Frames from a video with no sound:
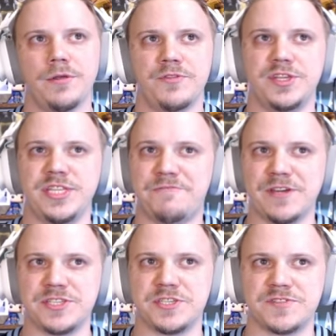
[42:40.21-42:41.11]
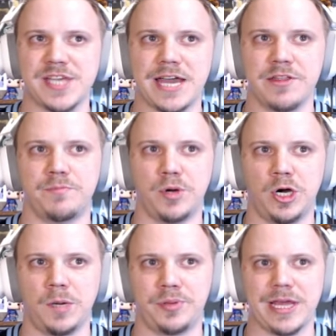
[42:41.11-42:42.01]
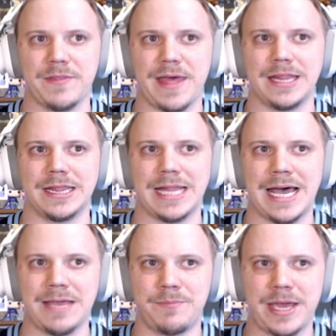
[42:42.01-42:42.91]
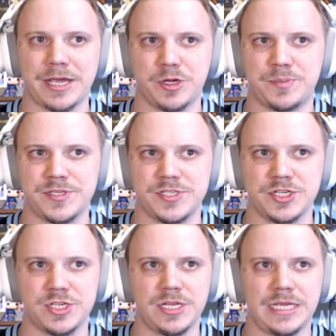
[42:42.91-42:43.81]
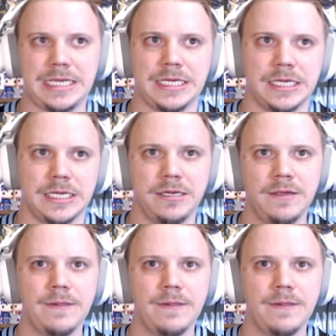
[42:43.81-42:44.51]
the defensive side of the ball, playing that linebacker position. He